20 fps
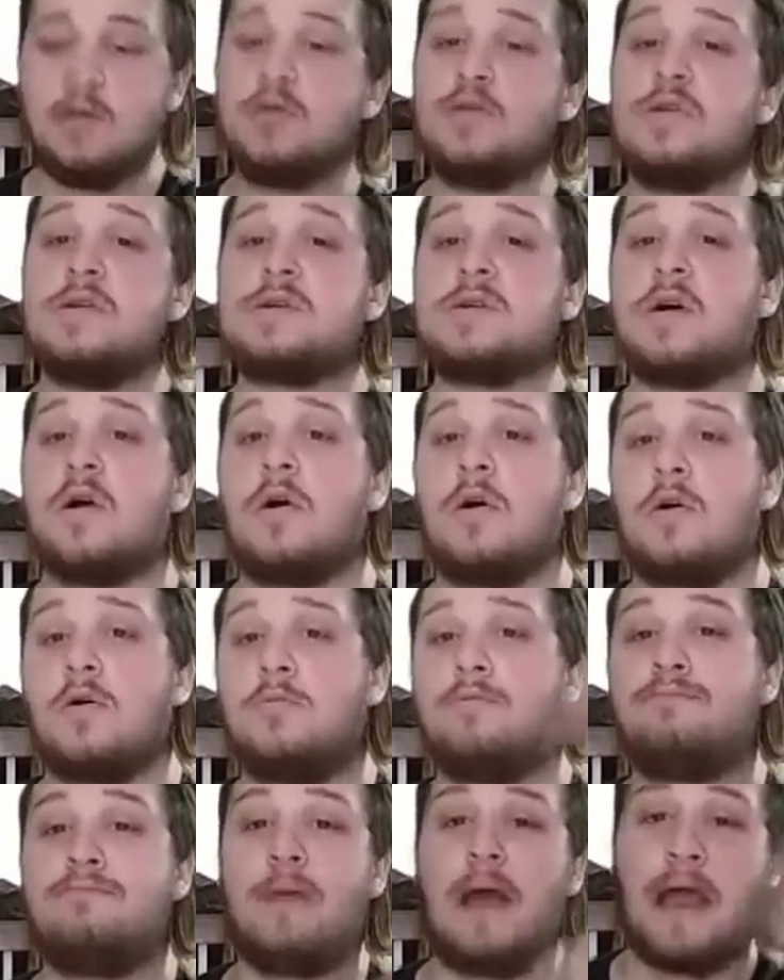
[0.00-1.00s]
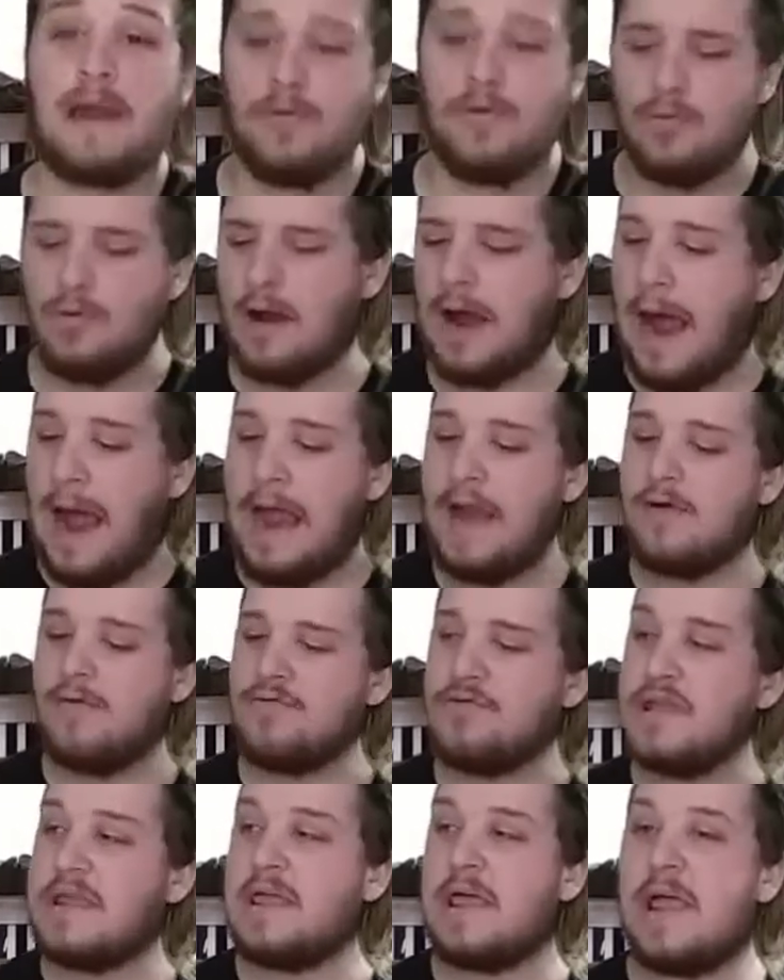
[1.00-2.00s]
is called, I don't
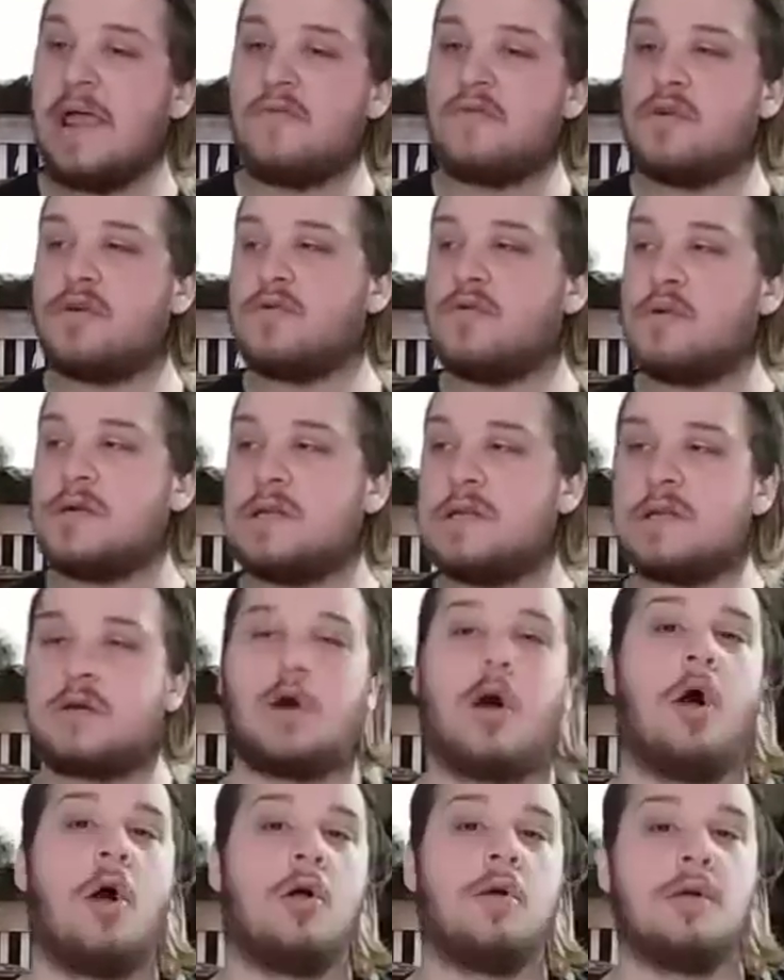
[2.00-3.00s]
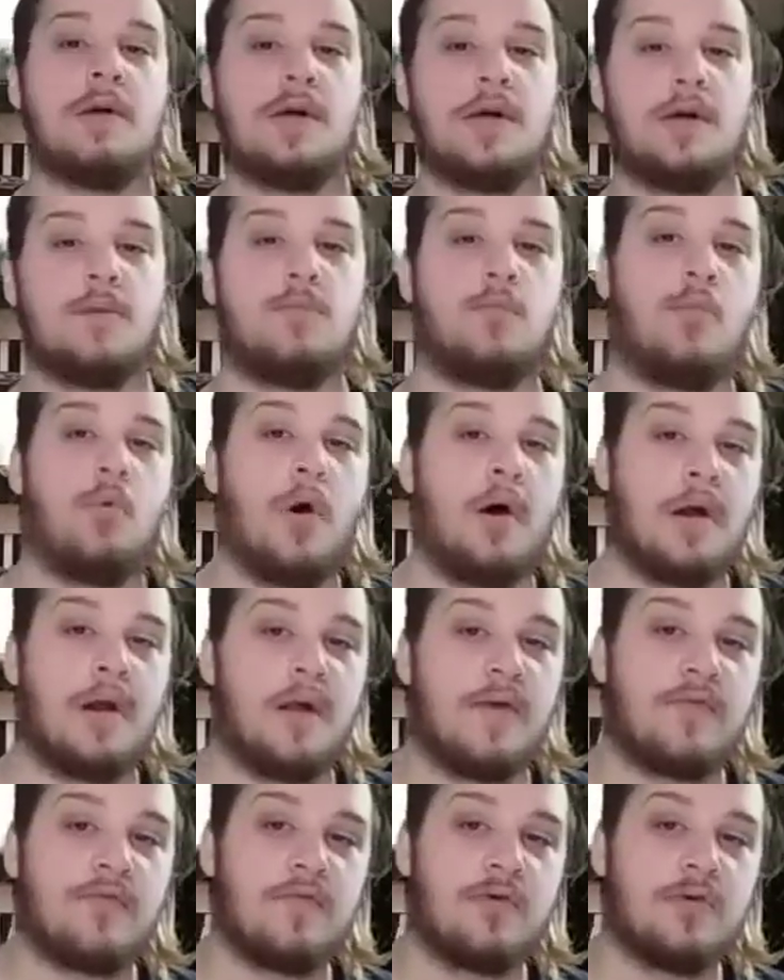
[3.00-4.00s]
think they ever really call him
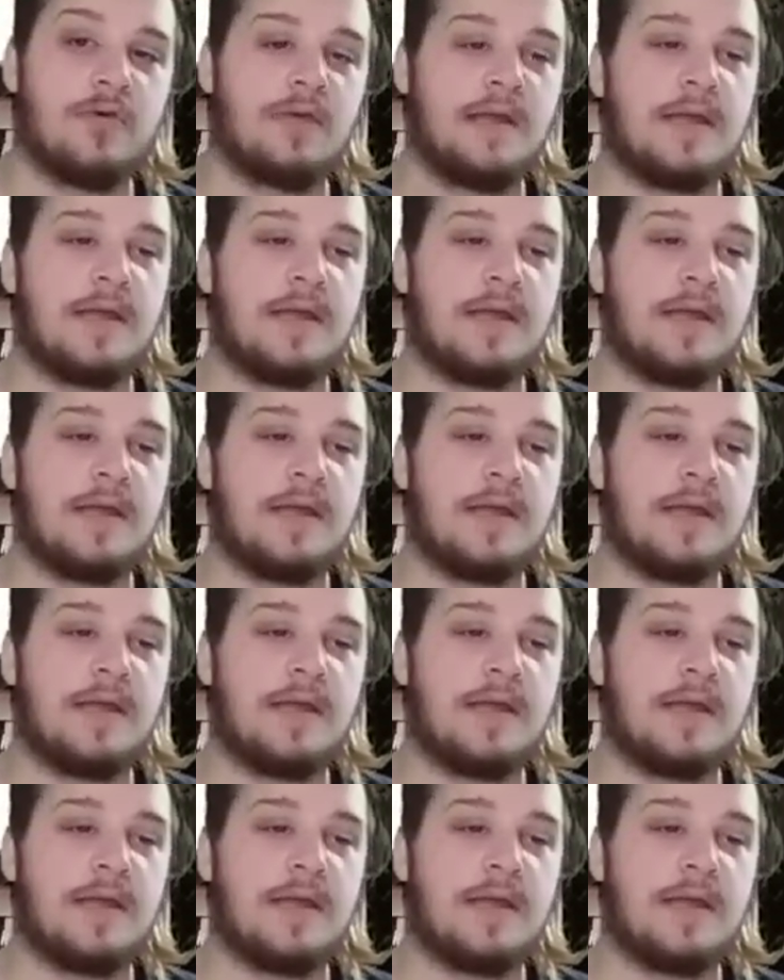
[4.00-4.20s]
whatever,